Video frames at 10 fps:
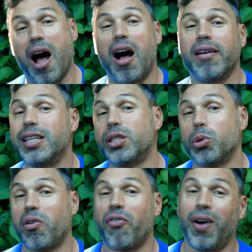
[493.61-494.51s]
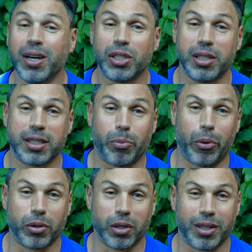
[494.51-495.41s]
how this would function as a
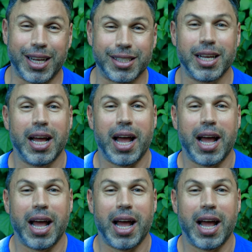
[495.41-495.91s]
portrait lens,